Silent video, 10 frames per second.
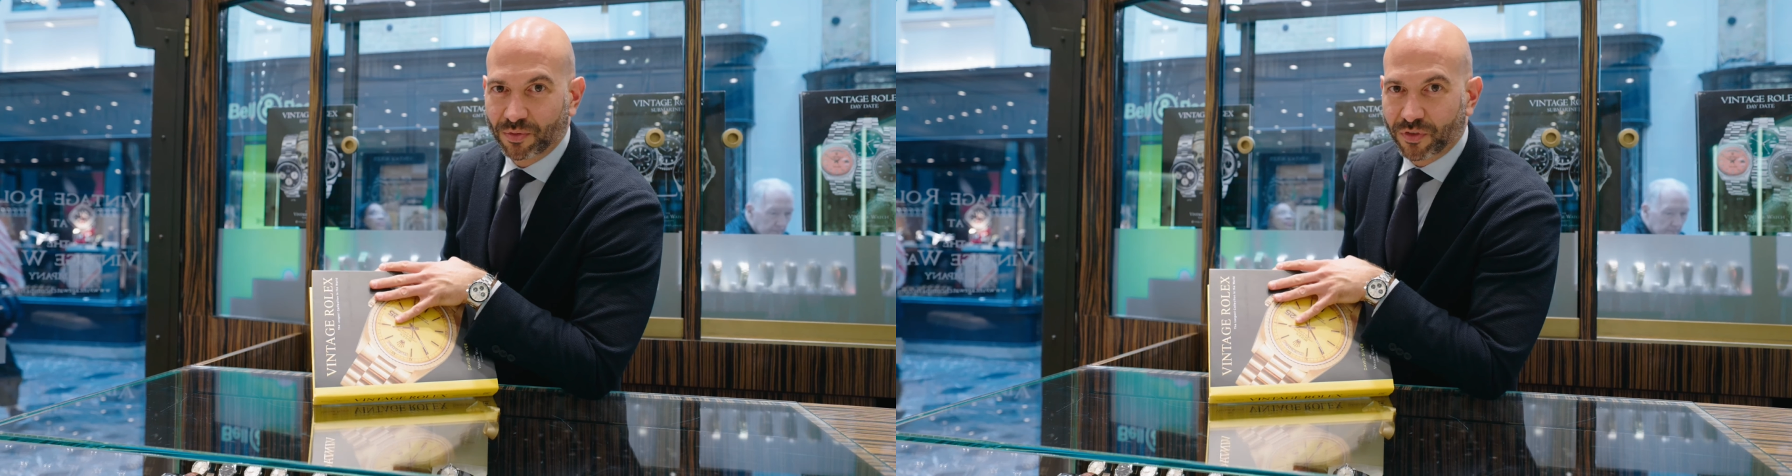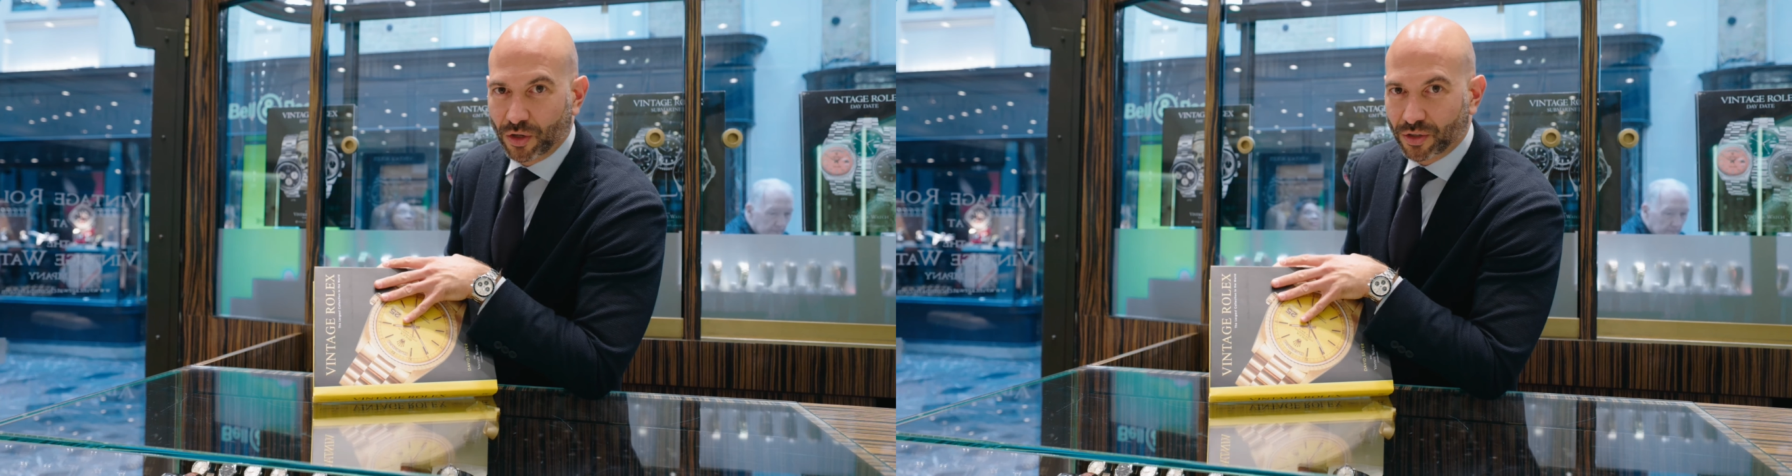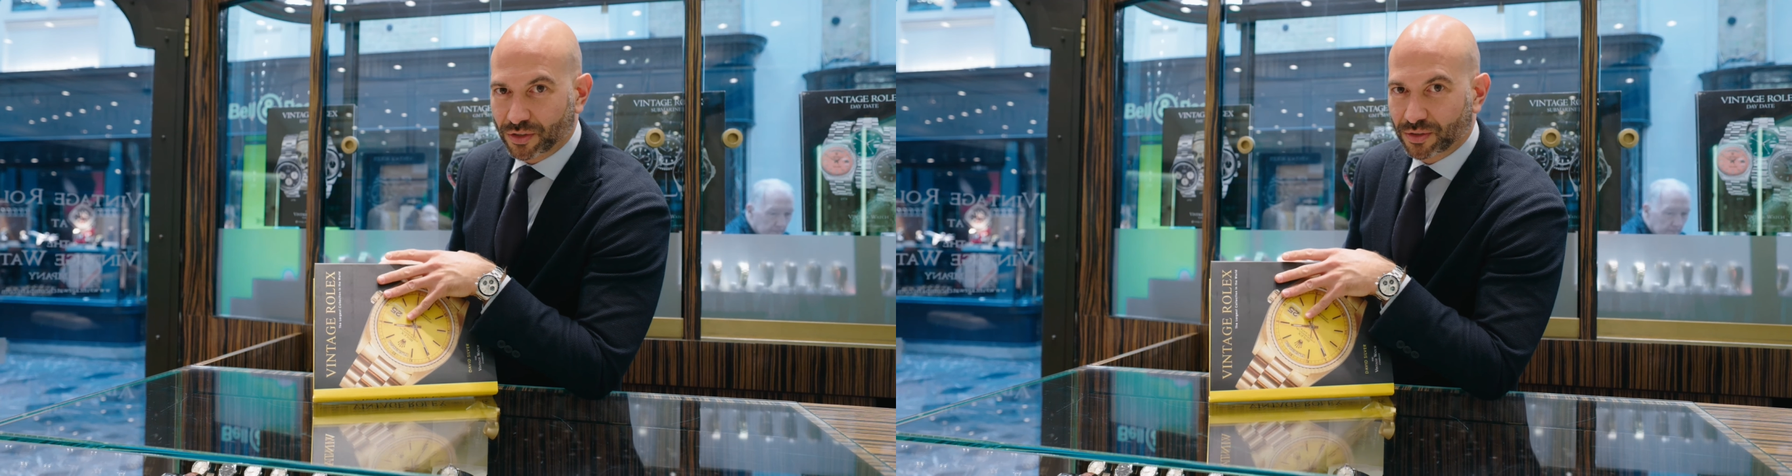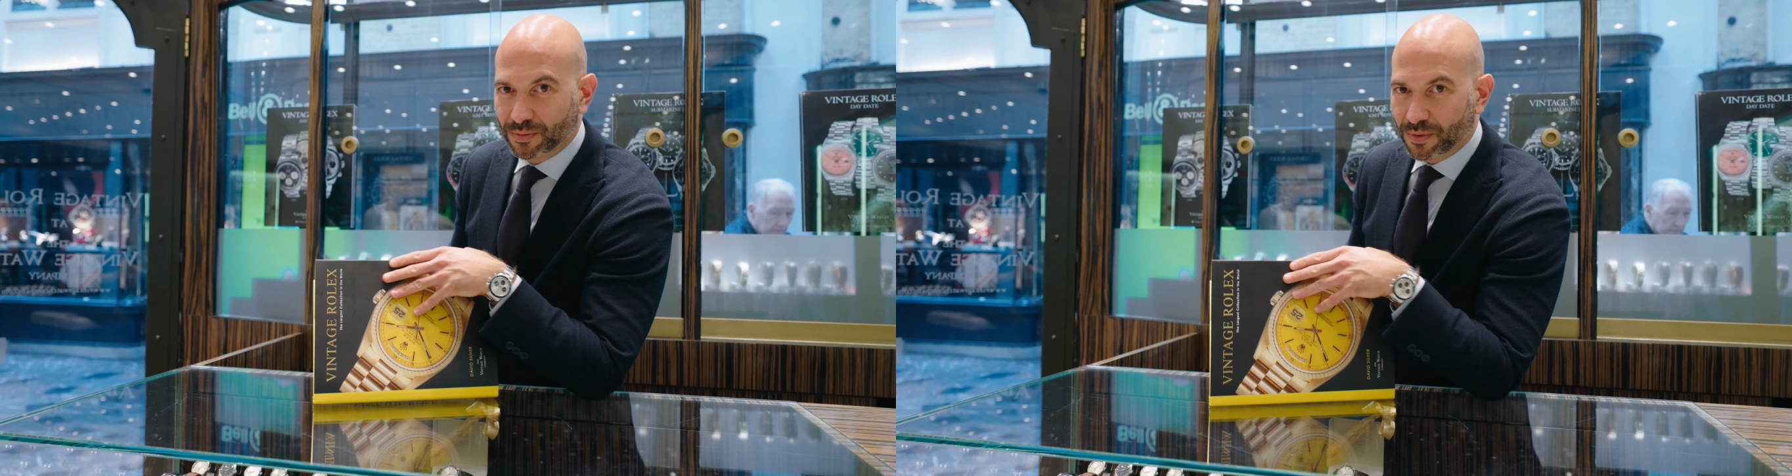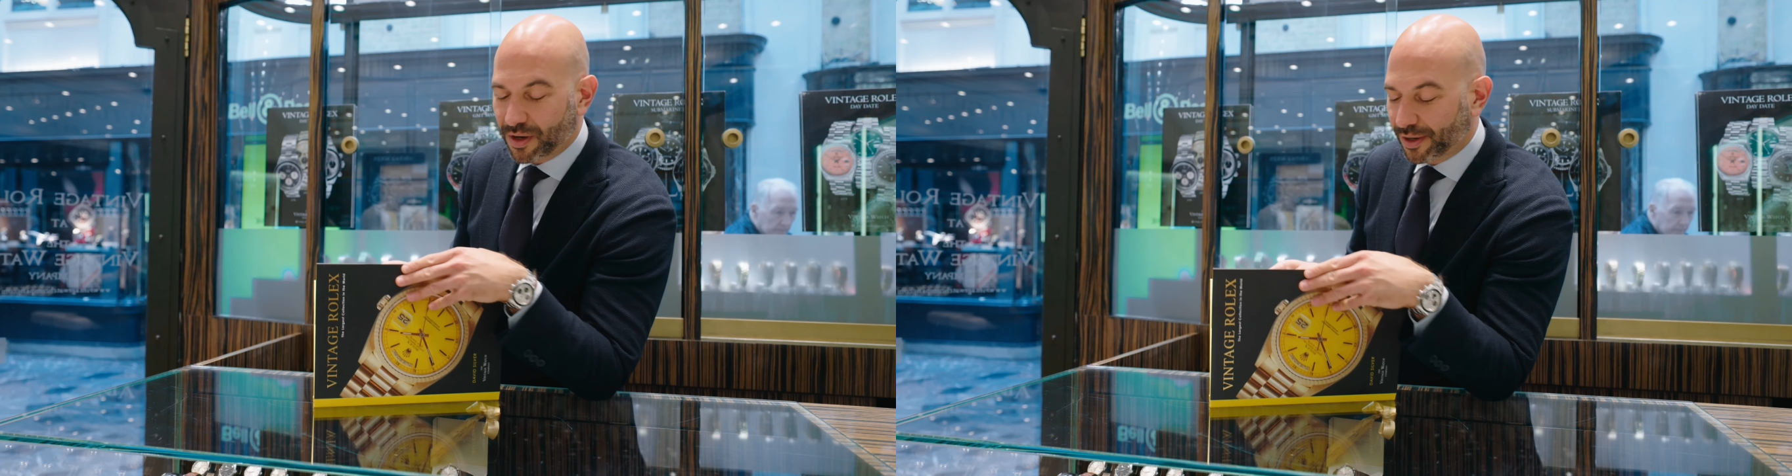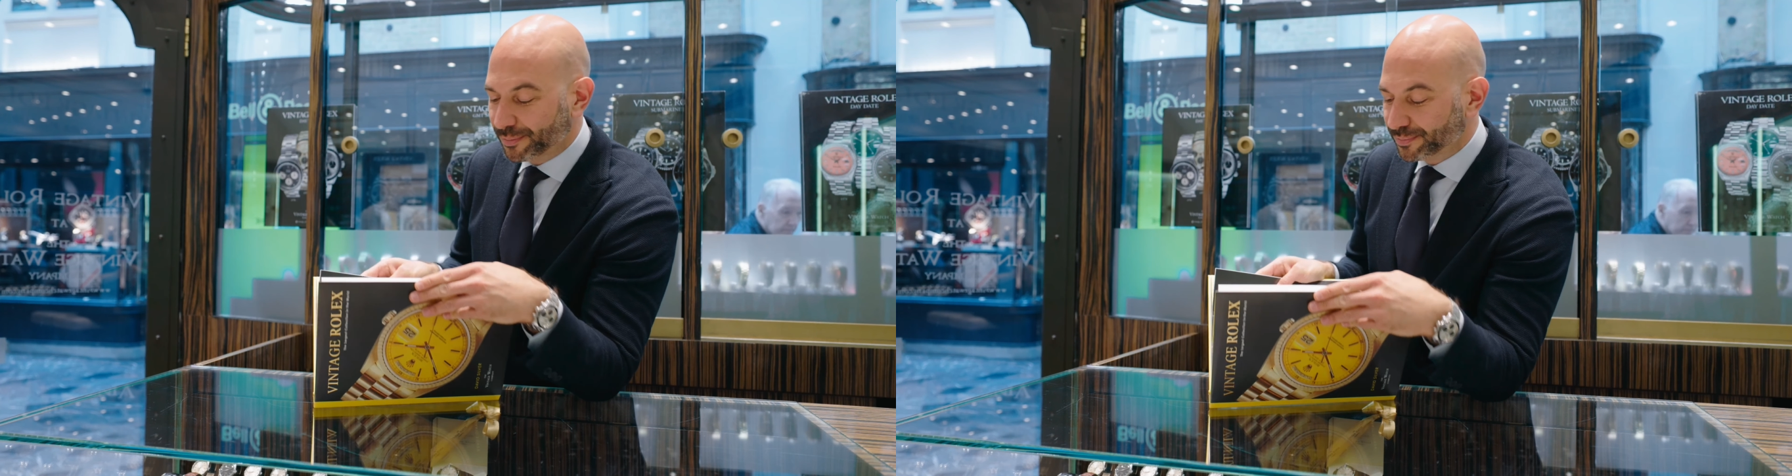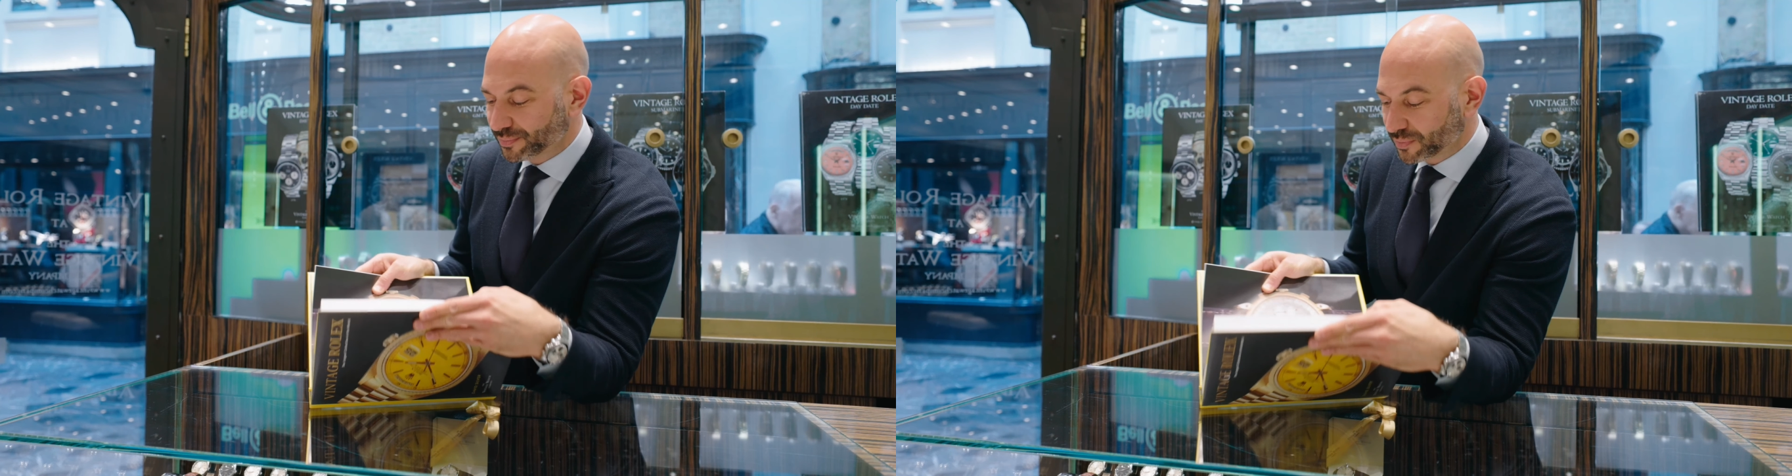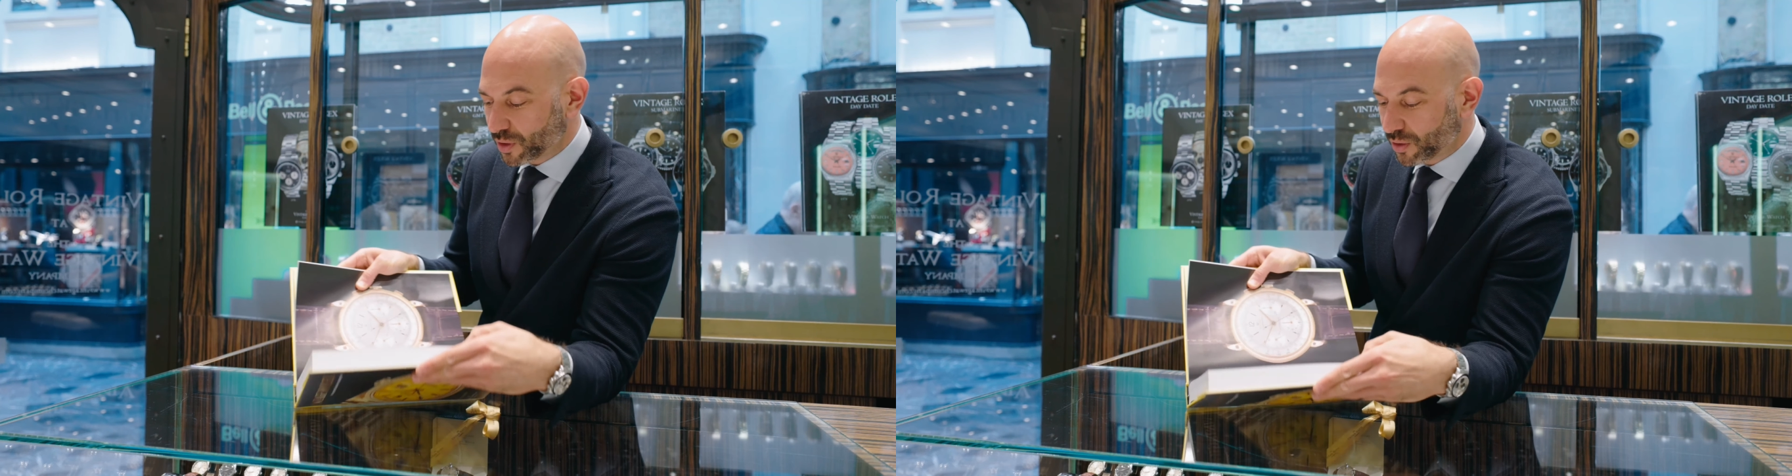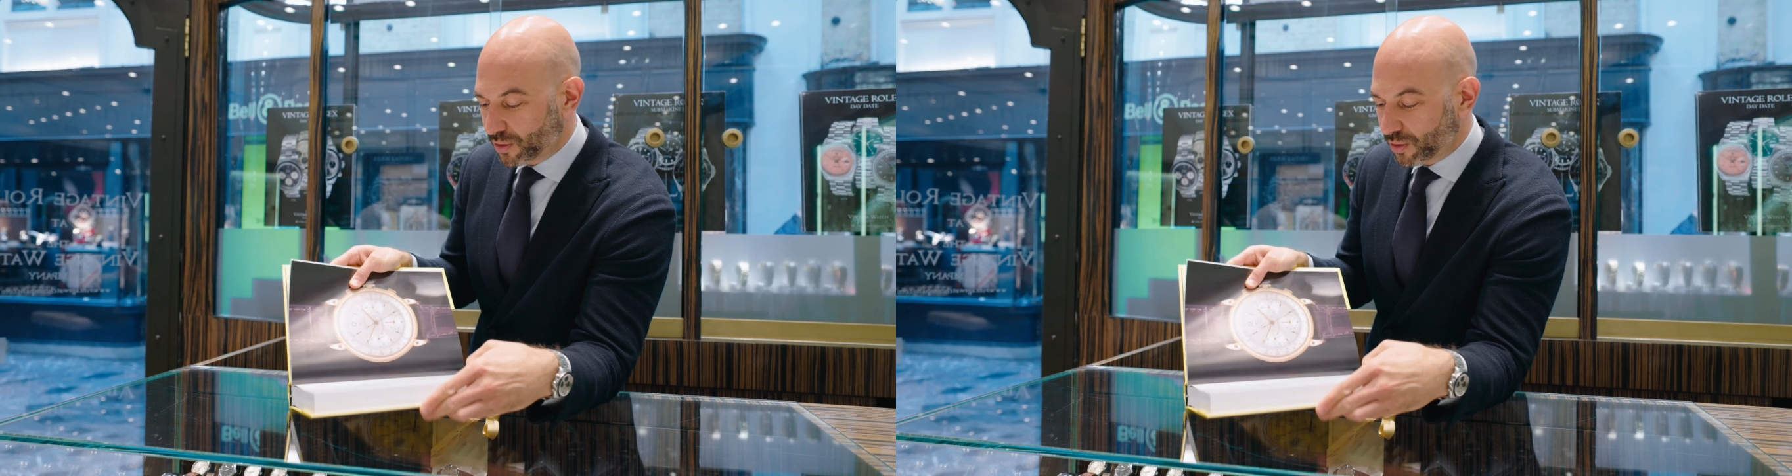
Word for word: focus um,